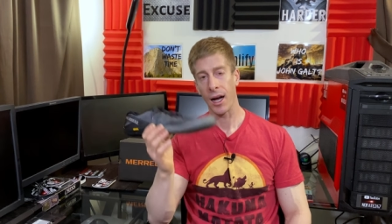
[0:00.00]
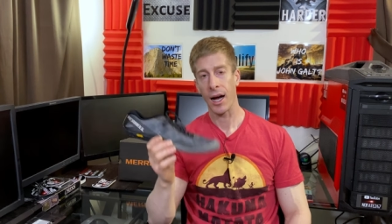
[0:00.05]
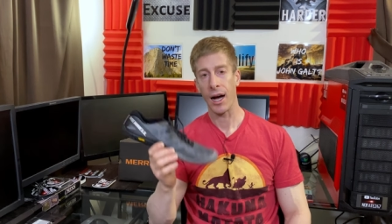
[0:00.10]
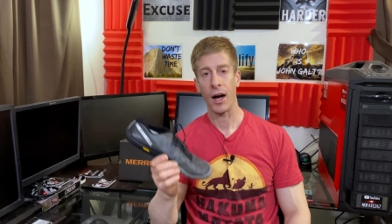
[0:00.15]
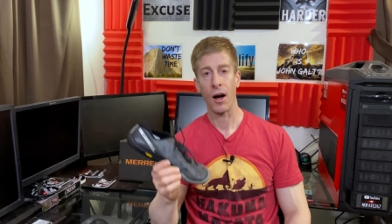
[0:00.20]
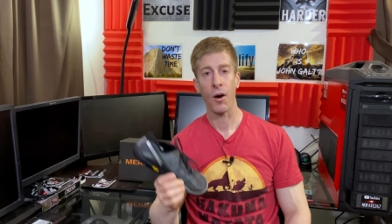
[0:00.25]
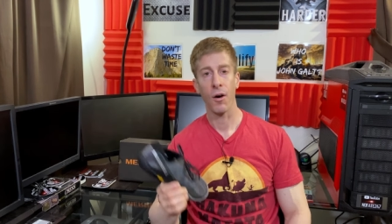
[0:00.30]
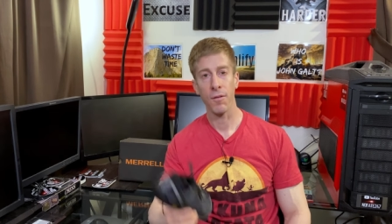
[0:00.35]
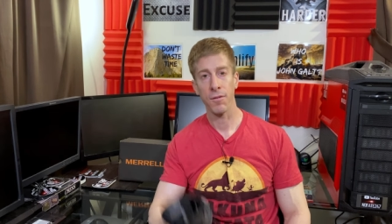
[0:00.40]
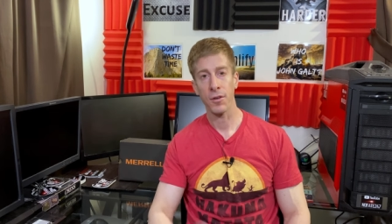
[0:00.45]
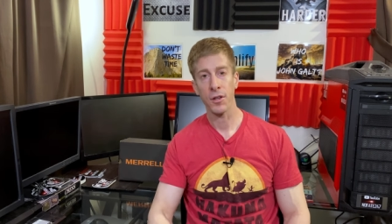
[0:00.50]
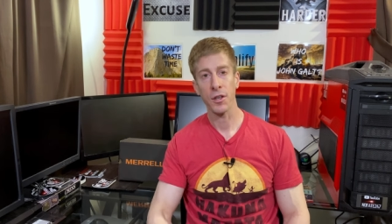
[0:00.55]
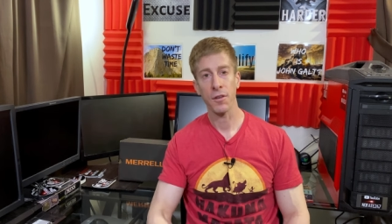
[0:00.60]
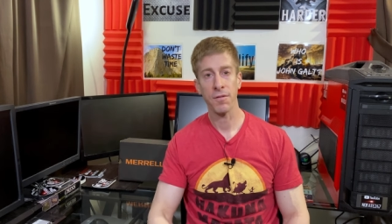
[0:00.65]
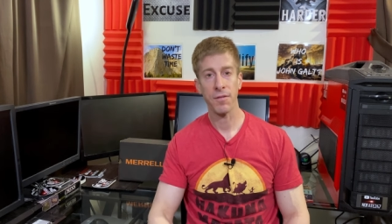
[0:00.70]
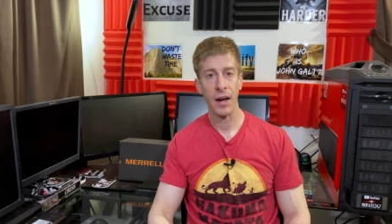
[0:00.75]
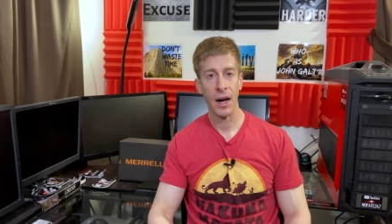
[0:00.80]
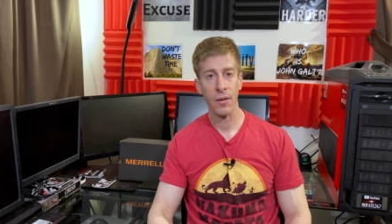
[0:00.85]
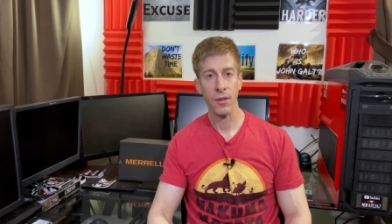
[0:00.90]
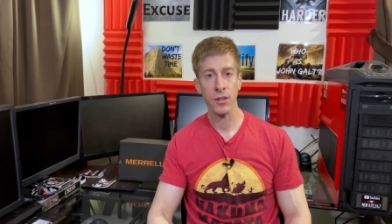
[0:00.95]
Uh, hopefully you
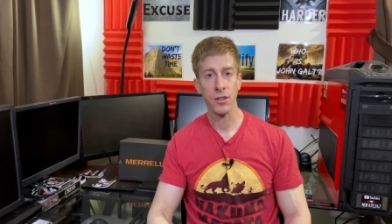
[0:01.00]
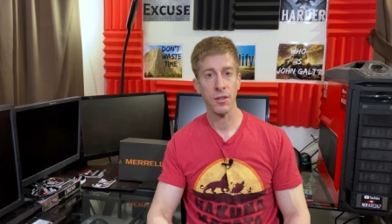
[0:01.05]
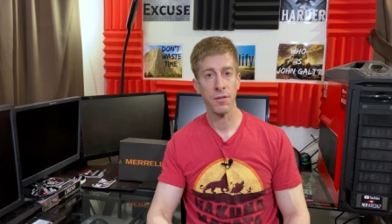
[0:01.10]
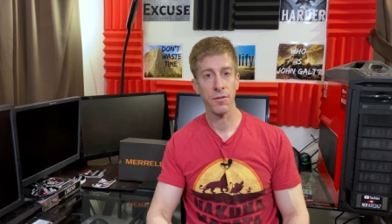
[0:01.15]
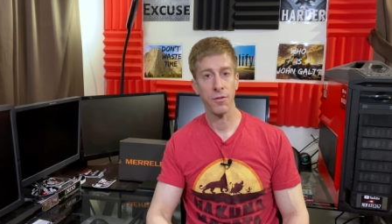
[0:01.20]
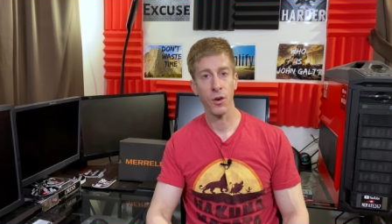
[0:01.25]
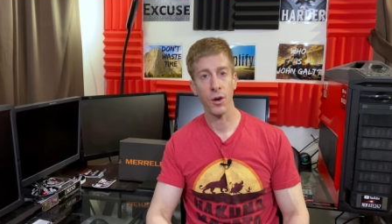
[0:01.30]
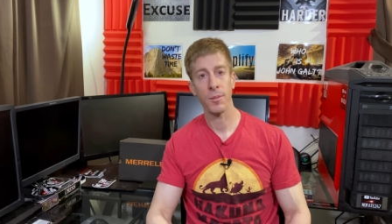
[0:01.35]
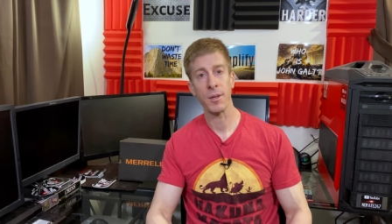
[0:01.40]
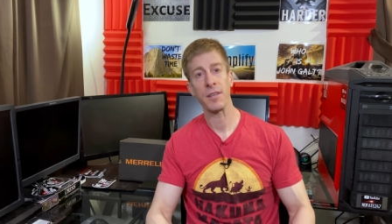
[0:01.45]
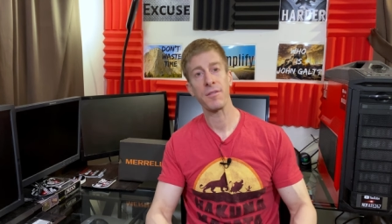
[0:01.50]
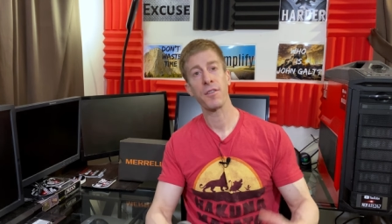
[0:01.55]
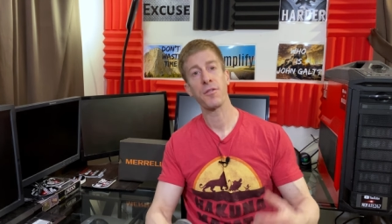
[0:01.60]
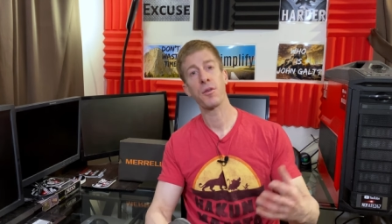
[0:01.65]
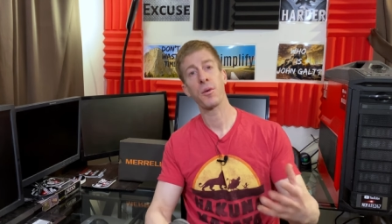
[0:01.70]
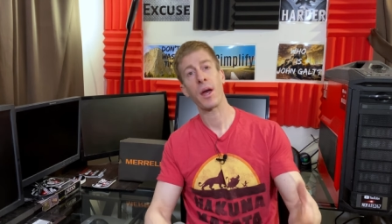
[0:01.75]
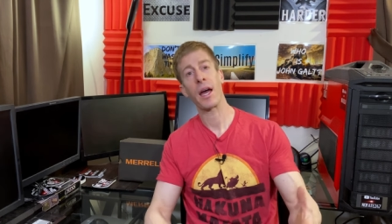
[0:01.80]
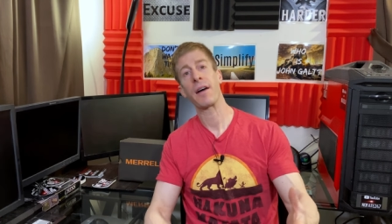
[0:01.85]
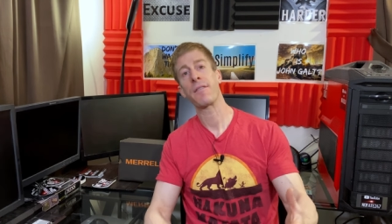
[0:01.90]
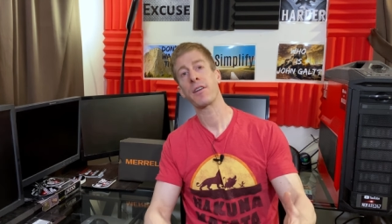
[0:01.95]
found this informative. If
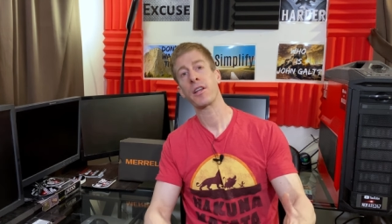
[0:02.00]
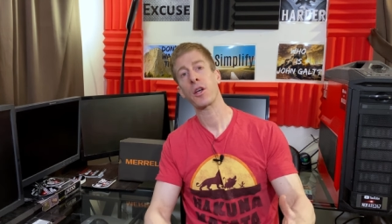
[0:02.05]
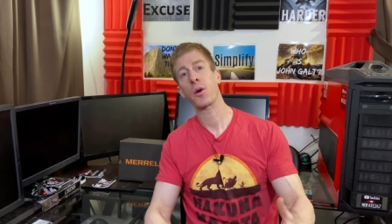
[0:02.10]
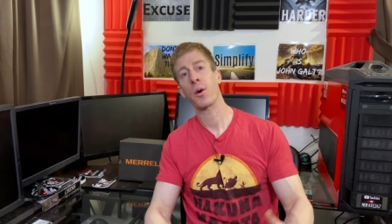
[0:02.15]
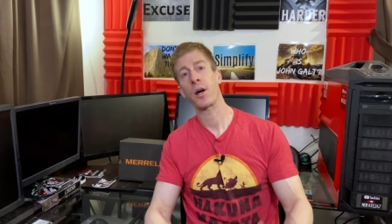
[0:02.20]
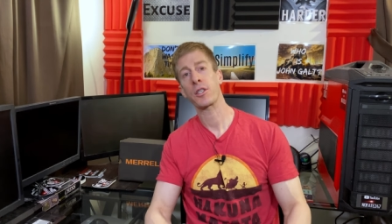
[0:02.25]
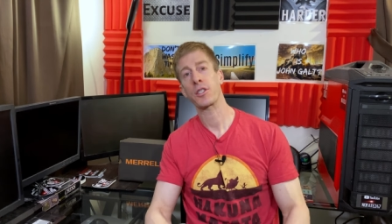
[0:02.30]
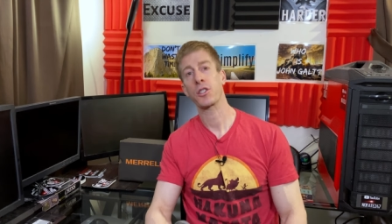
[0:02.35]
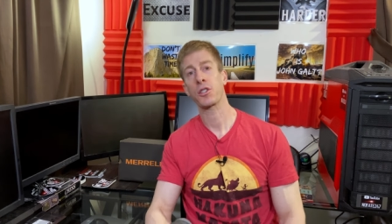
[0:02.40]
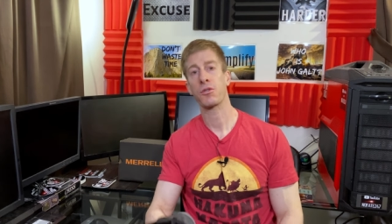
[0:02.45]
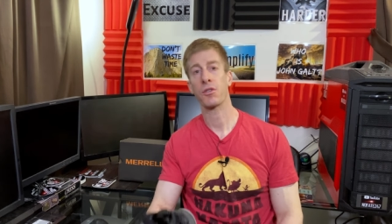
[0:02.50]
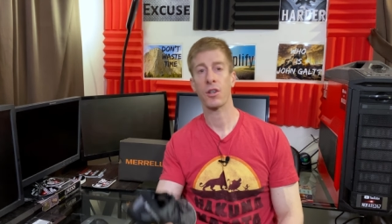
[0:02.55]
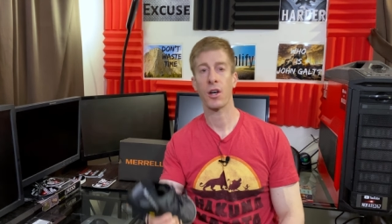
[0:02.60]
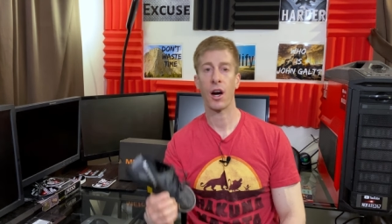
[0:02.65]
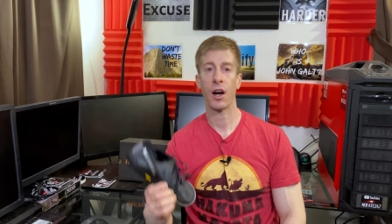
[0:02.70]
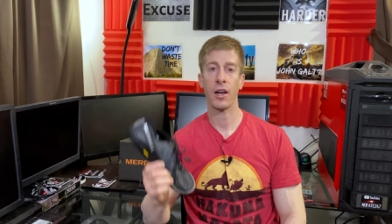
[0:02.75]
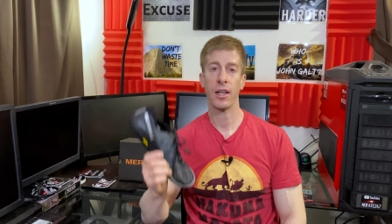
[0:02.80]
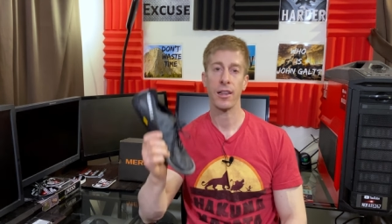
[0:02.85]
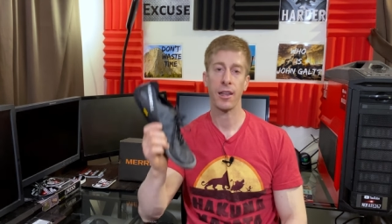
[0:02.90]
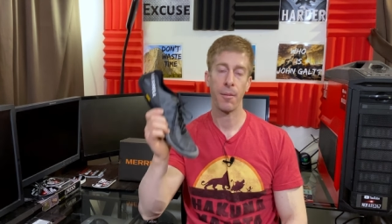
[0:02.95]
you have any questions
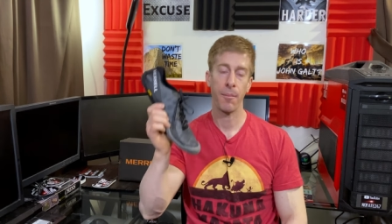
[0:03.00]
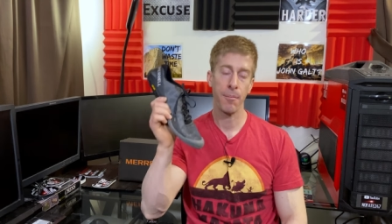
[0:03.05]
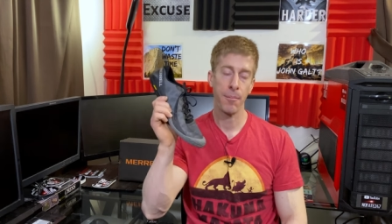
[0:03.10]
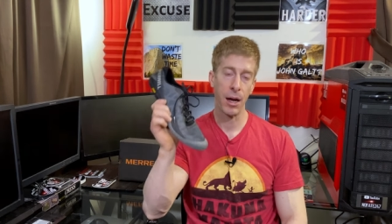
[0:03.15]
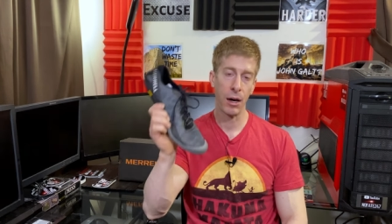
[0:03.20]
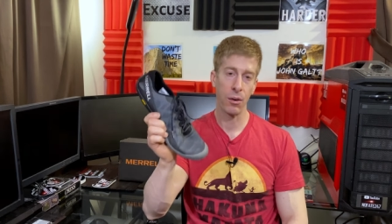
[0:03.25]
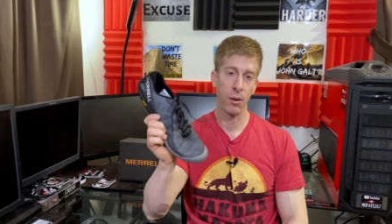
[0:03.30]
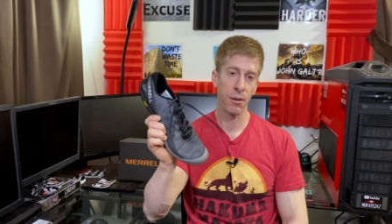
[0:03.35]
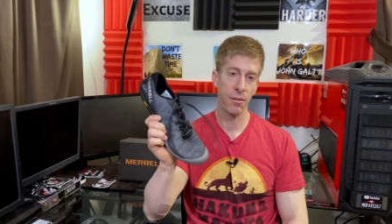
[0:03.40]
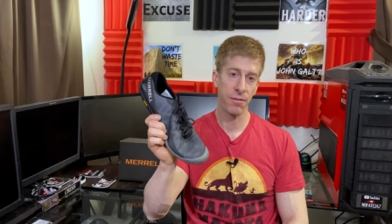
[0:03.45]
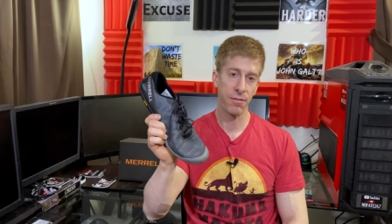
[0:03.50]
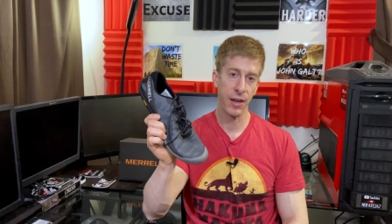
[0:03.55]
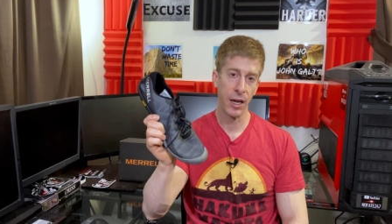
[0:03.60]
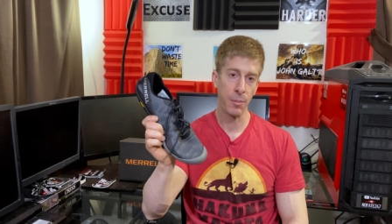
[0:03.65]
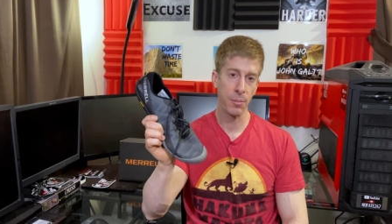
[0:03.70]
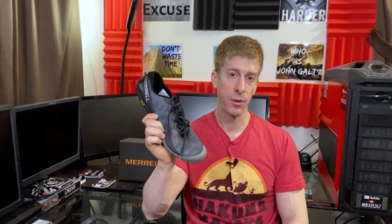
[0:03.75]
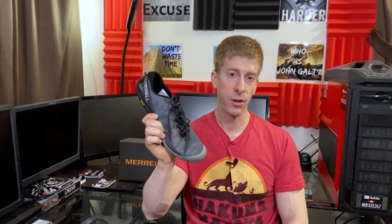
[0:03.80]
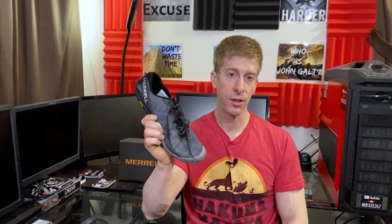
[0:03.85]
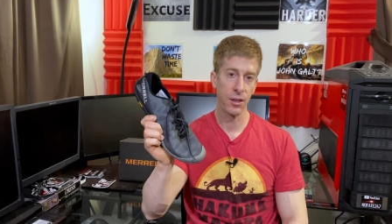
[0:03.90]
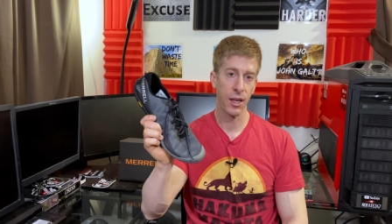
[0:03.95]
regarding the Merrell
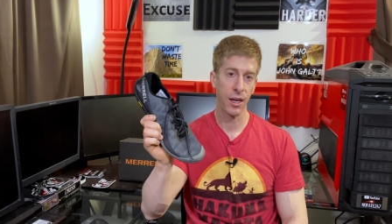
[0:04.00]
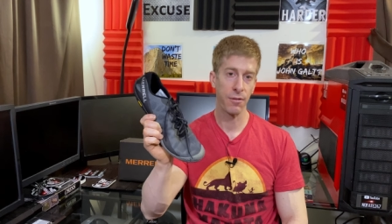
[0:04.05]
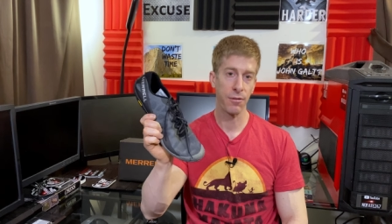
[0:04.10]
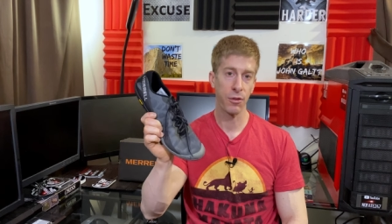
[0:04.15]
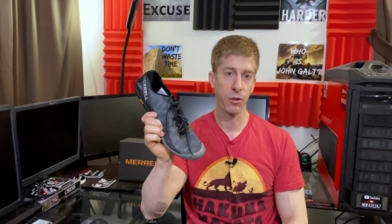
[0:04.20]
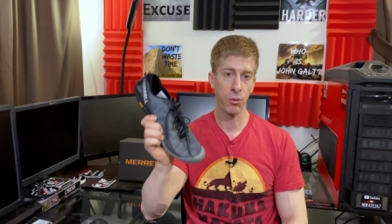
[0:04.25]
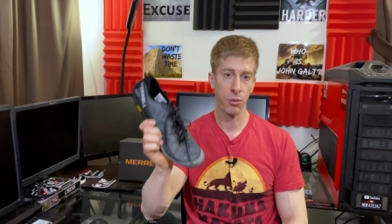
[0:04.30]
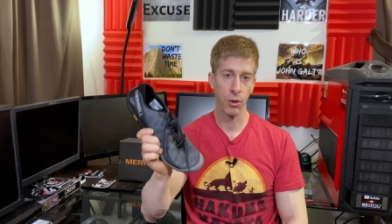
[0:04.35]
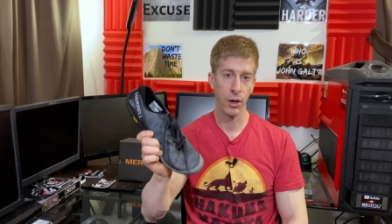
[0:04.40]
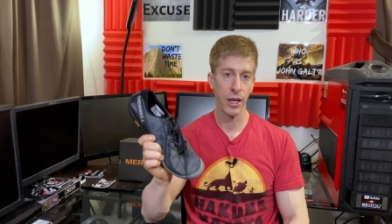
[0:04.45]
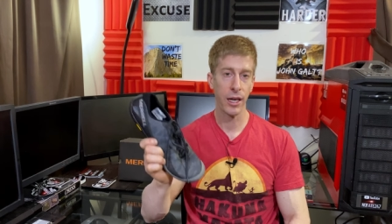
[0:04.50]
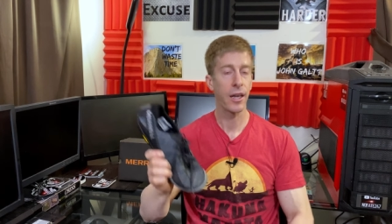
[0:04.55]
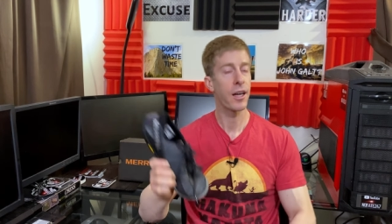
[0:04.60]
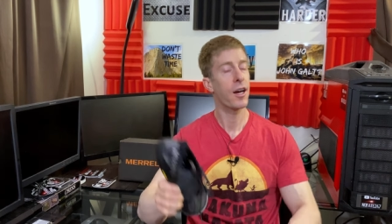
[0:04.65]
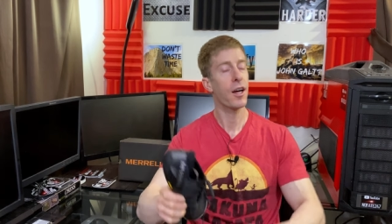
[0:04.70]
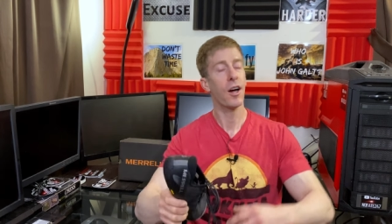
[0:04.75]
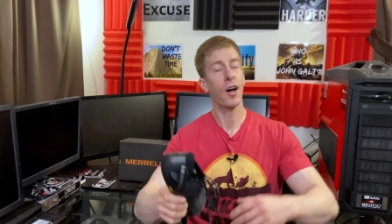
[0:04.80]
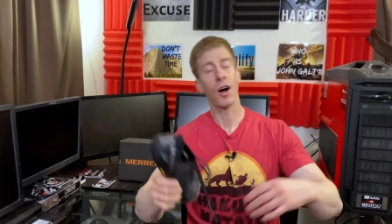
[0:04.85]
Vapor Glove 3